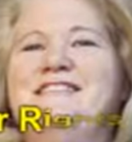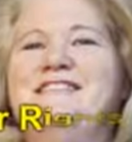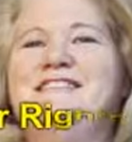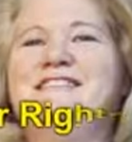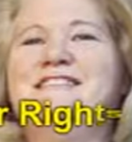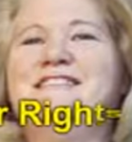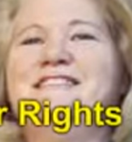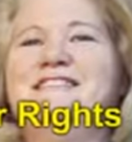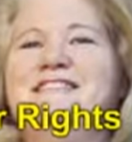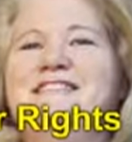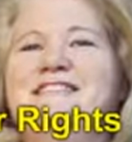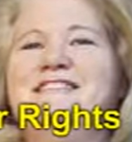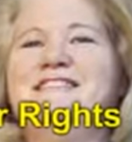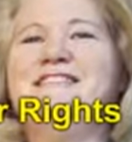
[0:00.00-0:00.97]

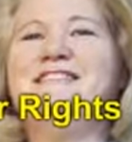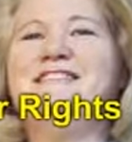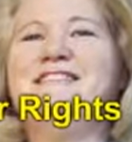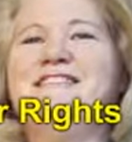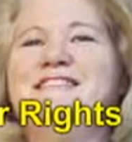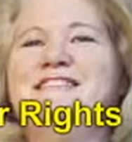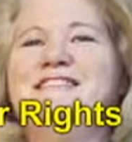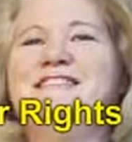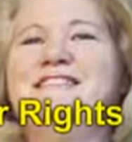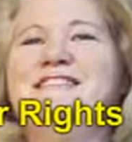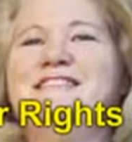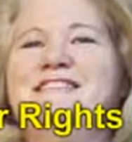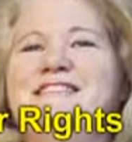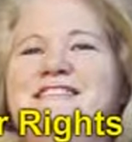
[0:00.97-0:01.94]

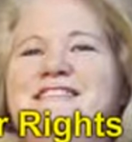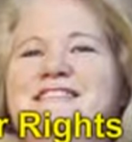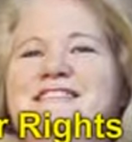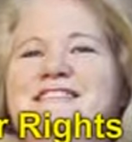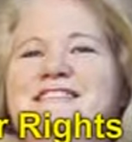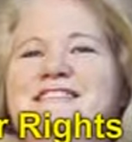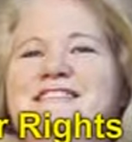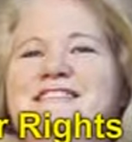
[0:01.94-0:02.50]
(no one is talking)